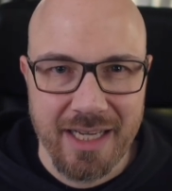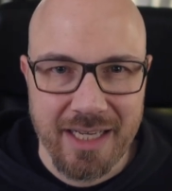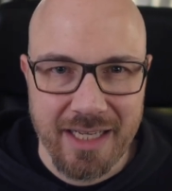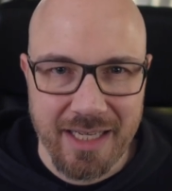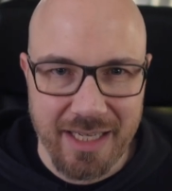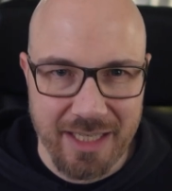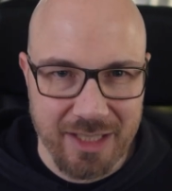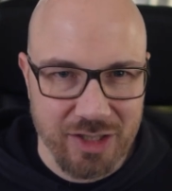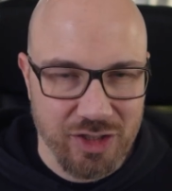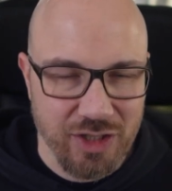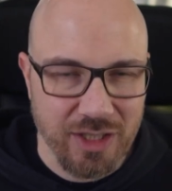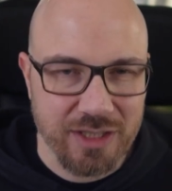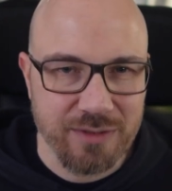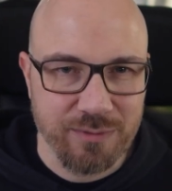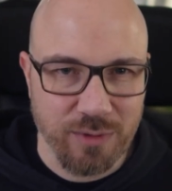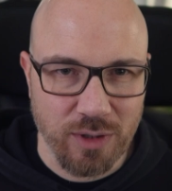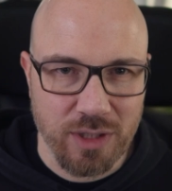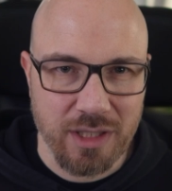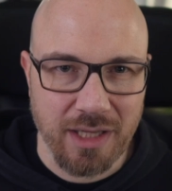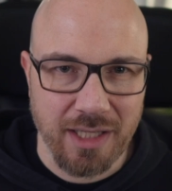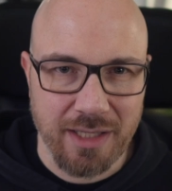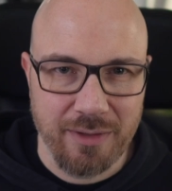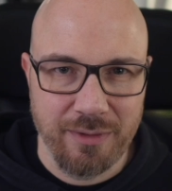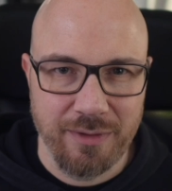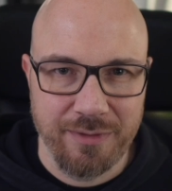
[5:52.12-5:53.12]
And just for
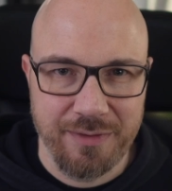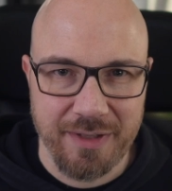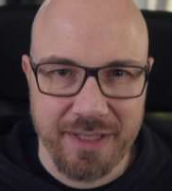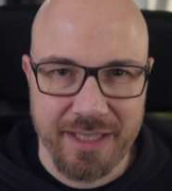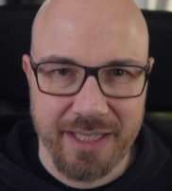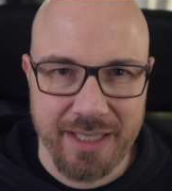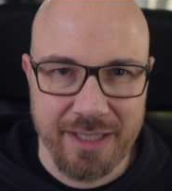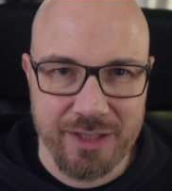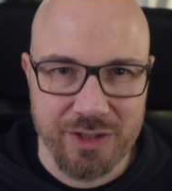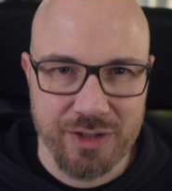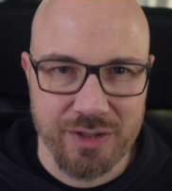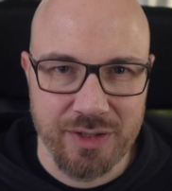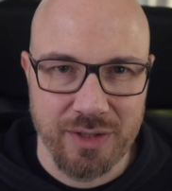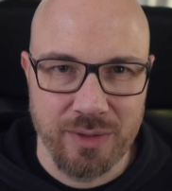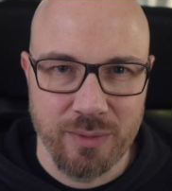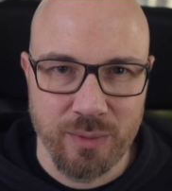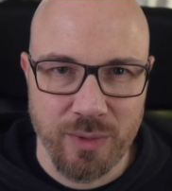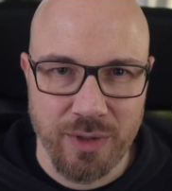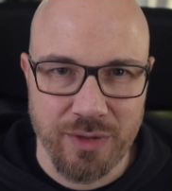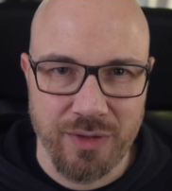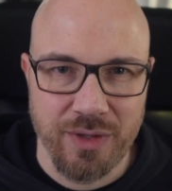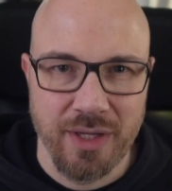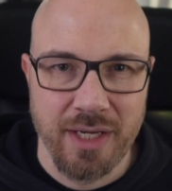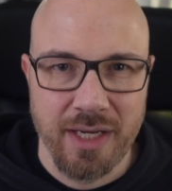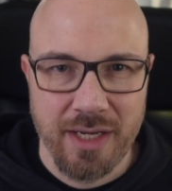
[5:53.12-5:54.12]
clarification,
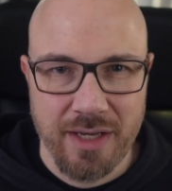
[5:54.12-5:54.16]
with